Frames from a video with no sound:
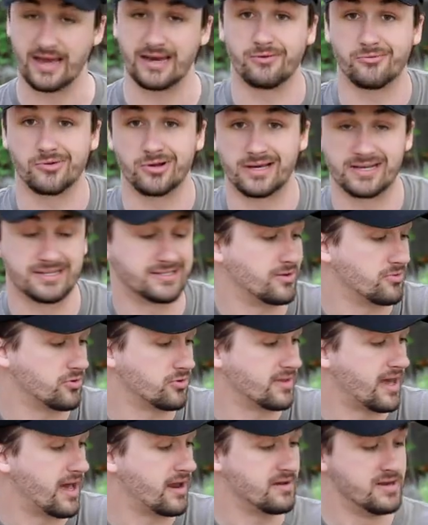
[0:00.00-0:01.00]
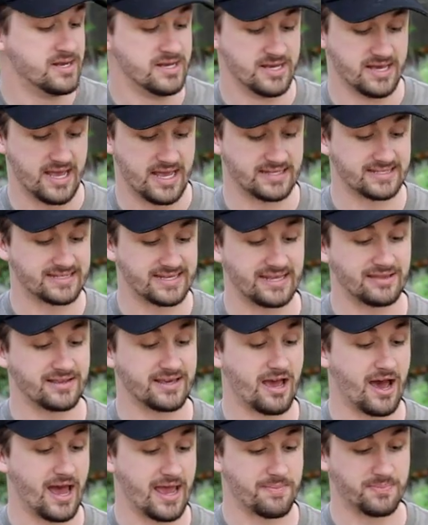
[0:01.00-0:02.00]
I didn't realize they were that
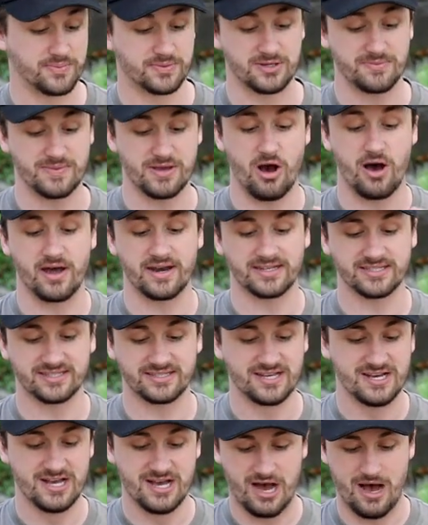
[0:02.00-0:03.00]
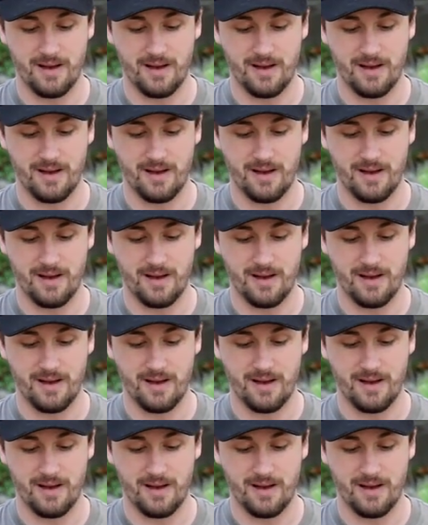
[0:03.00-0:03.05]
insanely hype, to be honest.